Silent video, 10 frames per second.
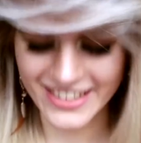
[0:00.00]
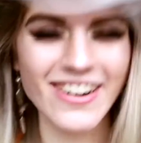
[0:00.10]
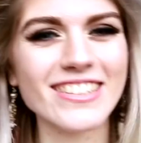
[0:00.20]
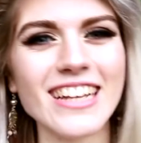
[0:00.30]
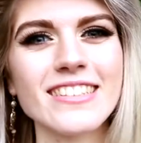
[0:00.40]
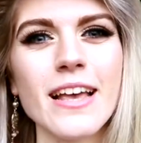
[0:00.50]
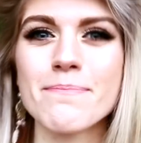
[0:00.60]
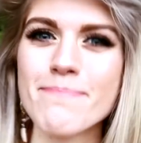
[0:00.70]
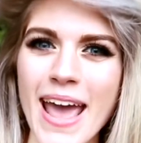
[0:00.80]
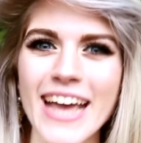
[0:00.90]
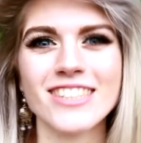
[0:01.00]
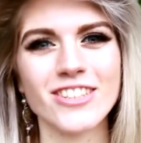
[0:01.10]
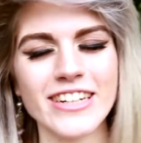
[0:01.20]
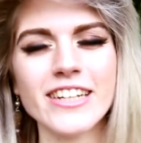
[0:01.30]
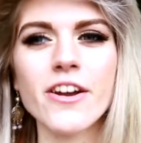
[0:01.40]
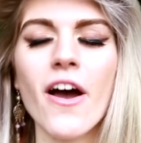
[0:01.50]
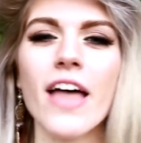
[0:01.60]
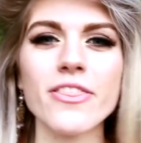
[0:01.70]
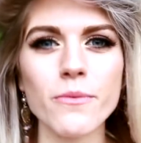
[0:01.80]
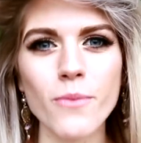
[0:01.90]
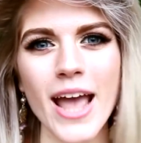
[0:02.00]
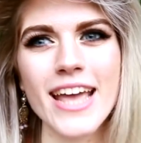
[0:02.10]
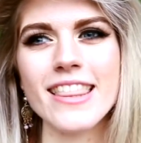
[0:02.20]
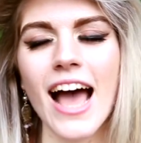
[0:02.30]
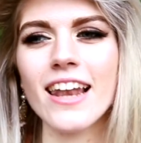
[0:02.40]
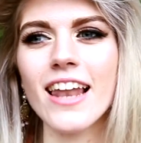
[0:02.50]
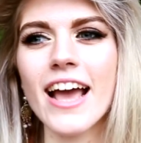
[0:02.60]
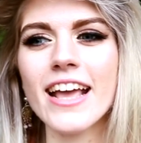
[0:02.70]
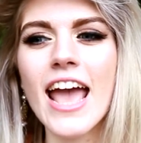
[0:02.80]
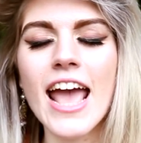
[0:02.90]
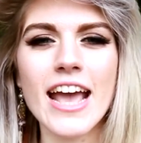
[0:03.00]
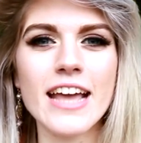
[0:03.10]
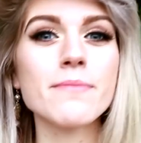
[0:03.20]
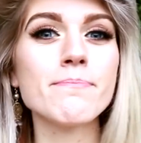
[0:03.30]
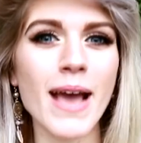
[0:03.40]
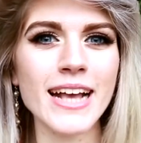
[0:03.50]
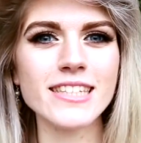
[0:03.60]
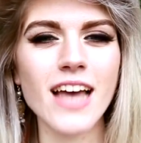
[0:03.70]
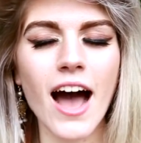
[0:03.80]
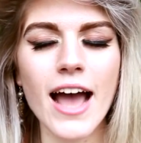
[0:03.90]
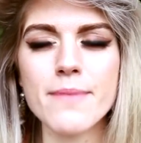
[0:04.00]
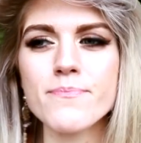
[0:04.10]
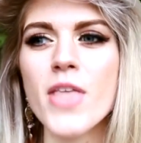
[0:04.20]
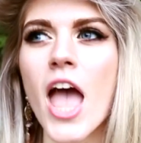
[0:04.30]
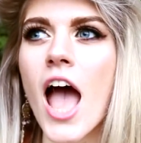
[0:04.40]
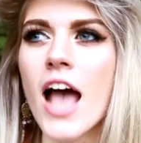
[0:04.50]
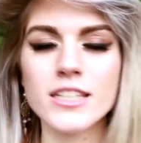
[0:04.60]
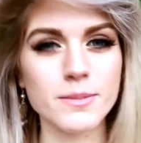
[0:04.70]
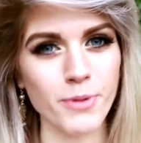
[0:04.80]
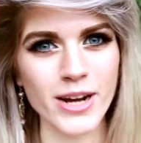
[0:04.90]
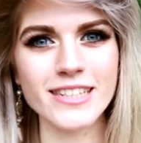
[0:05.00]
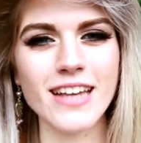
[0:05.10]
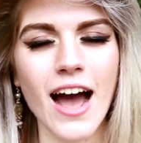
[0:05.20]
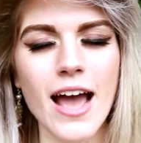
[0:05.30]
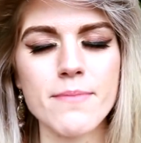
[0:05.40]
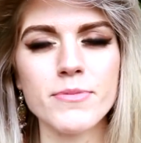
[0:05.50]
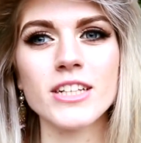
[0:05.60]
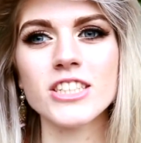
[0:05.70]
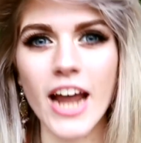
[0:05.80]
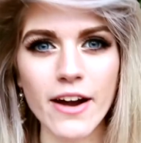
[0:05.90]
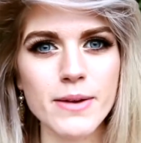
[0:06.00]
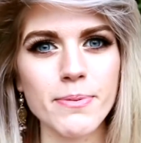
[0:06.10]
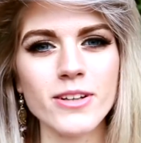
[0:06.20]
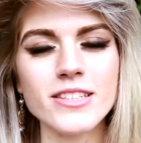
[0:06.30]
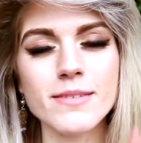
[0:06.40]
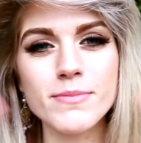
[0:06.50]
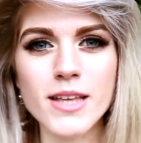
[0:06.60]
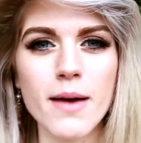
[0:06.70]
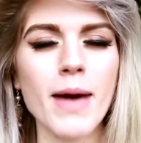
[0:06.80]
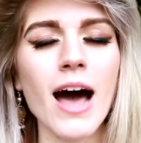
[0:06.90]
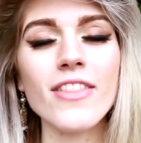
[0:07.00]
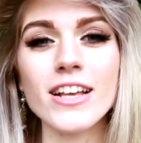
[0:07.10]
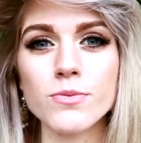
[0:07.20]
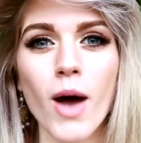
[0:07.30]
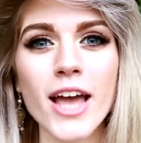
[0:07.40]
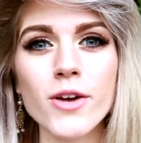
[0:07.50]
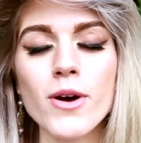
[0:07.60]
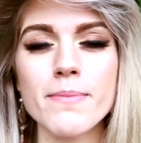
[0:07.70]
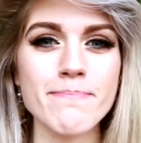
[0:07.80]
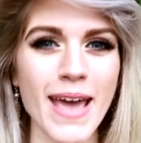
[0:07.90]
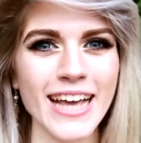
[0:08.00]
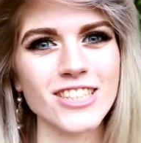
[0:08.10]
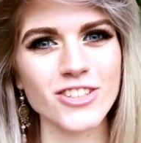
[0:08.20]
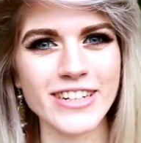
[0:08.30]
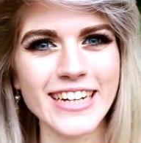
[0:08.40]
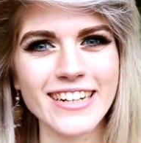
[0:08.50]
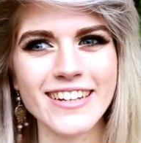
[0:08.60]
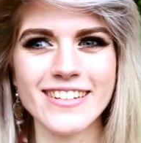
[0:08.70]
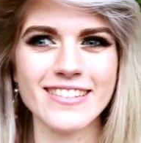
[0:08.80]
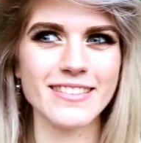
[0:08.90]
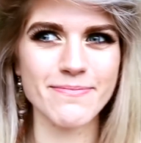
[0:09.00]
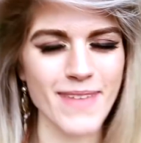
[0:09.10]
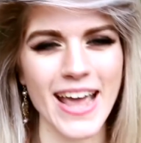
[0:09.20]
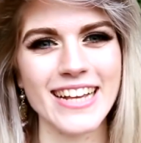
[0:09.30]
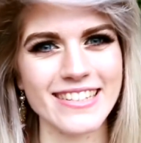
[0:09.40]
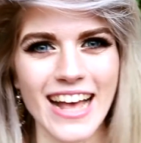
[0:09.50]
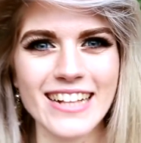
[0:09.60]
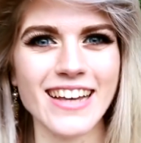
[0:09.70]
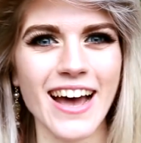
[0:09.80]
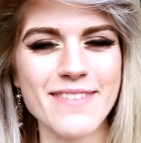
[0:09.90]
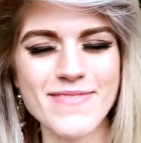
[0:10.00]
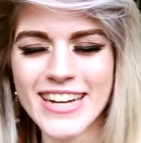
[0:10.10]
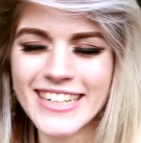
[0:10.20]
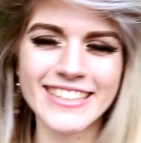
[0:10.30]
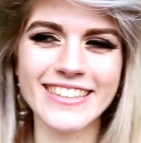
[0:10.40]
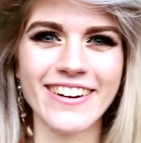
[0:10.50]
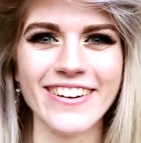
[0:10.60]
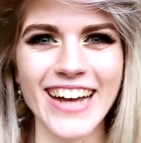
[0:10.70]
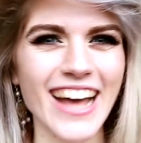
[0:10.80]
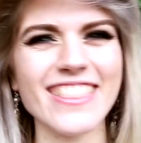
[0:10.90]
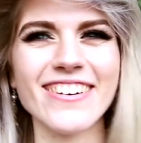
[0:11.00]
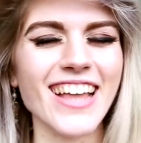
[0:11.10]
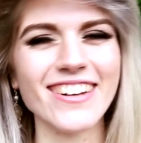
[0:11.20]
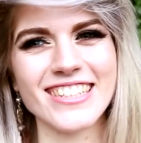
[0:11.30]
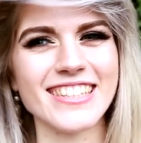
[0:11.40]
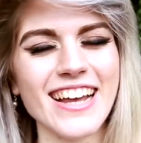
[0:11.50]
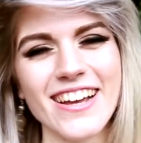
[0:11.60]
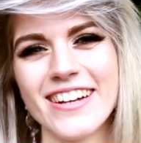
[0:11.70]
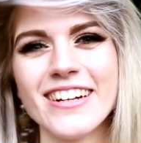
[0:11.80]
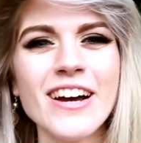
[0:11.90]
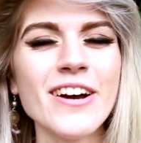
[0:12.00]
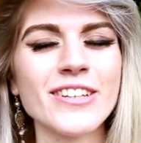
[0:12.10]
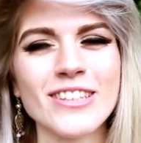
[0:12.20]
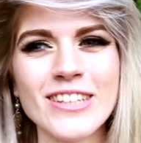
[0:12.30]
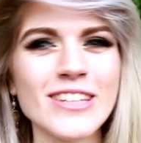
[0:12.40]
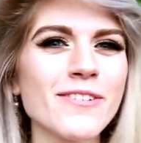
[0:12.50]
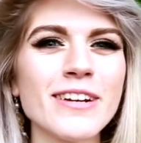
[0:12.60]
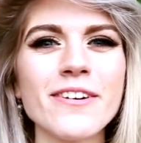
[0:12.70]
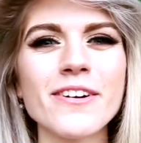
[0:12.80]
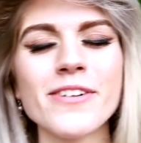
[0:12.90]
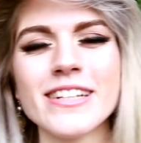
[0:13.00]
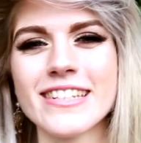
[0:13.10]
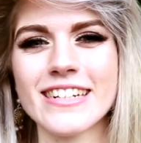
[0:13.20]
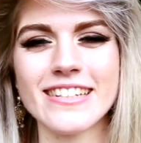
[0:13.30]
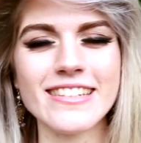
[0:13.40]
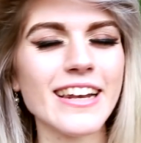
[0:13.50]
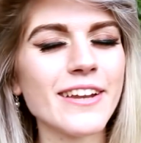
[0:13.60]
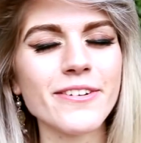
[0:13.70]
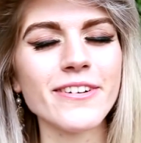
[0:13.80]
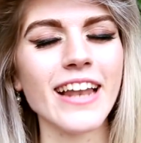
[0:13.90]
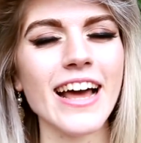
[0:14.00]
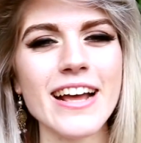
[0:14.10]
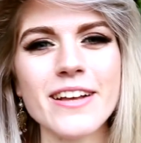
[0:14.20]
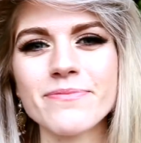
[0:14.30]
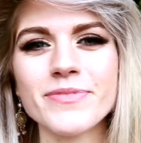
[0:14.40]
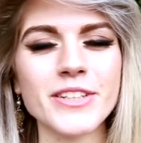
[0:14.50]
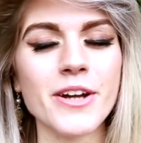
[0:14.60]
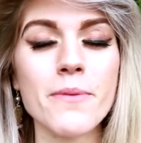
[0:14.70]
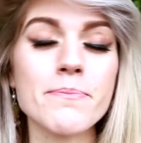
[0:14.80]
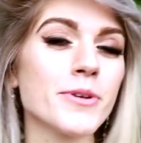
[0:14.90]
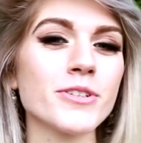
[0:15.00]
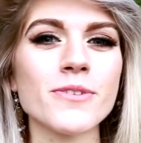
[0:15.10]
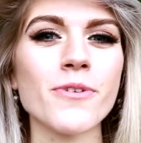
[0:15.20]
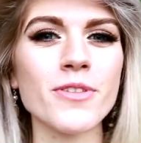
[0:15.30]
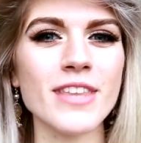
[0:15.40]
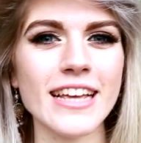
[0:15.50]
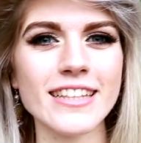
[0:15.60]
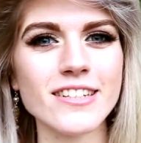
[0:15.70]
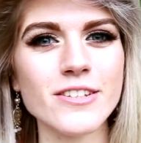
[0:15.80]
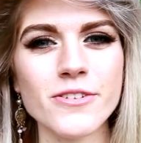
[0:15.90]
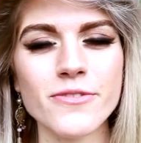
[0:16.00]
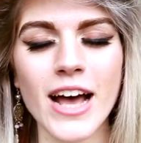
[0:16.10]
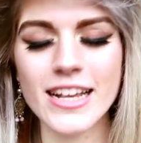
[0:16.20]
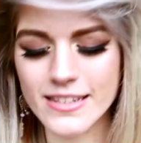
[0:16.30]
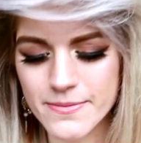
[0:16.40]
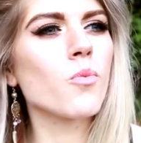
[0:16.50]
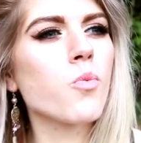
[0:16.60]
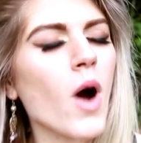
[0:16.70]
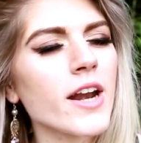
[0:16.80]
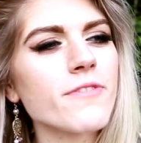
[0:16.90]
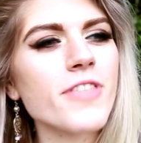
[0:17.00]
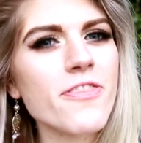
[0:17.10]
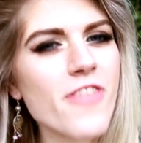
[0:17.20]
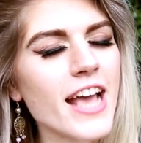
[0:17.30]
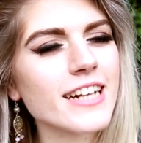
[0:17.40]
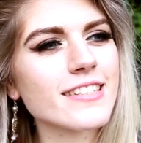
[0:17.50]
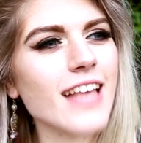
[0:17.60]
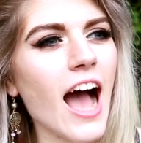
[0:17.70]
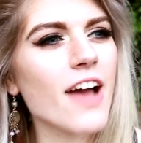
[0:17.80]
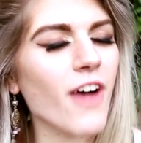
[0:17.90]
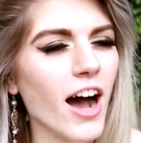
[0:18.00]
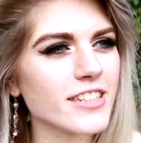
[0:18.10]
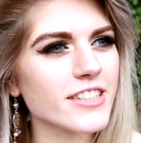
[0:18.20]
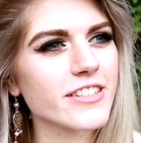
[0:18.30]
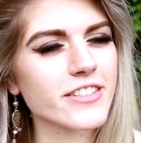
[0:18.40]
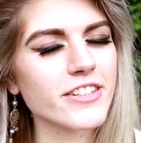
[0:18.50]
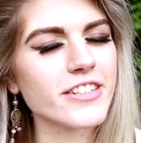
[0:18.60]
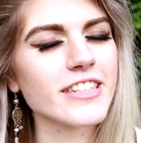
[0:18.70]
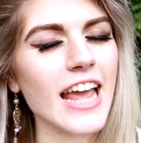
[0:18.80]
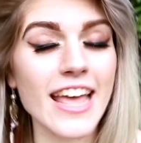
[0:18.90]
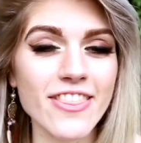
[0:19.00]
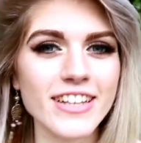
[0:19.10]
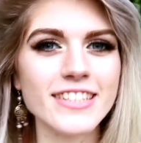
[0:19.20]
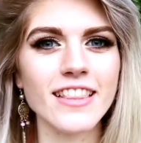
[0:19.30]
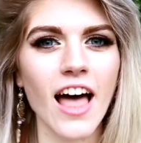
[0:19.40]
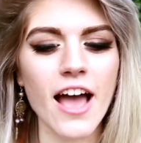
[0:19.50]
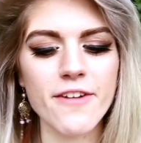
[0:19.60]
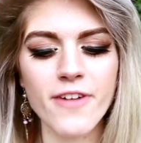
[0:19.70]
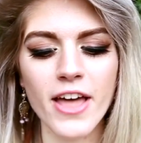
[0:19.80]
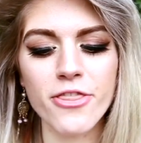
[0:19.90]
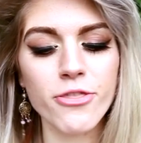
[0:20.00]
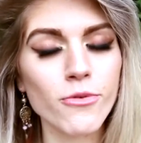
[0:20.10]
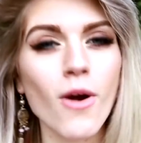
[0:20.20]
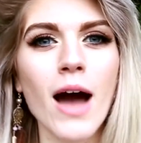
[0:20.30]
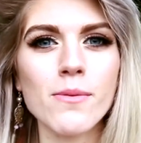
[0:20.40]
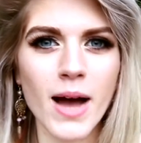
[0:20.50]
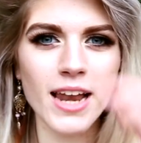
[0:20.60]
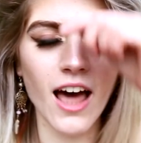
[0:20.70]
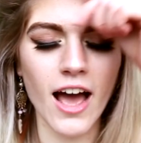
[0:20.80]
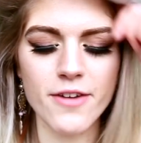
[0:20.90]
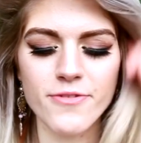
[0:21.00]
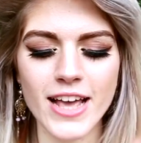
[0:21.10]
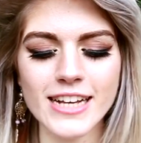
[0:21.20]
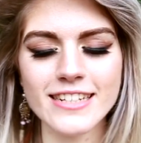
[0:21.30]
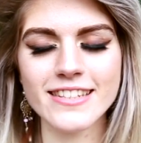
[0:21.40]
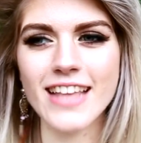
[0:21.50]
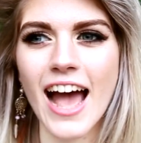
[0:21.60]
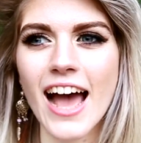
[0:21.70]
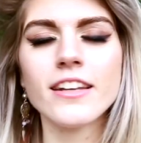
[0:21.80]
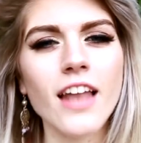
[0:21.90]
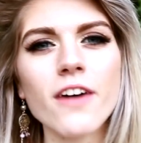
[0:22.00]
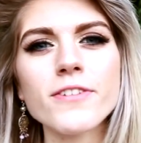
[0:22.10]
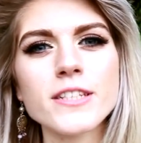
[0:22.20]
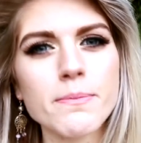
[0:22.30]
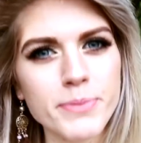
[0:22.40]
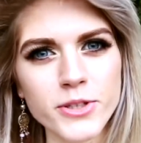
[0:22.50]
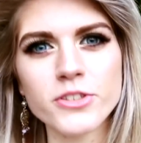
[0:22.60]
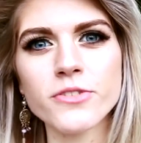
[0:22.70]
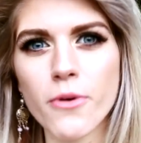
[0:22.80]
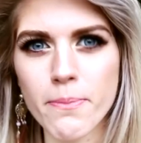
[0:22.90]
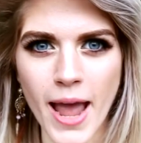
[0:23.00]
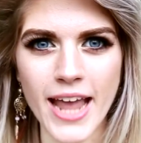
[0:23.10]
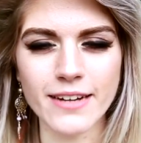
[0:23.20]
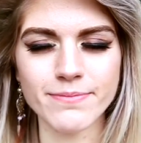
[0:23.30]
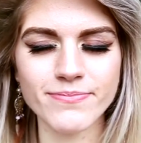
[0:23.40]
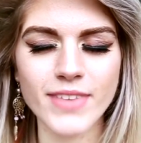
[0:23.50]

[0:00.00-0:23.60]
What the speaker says: You know, it sounds like May tree, you know, and the way that like in May time, springtime, the cherry blossoms come out. That's why I call it May tree, because May is that time. You know, I thought that was just like a cute little coincidence, a little like, you know, beautiful thing in this universe. One of the things that I've understood in this life and throughout my life is that love is a beautiful pain.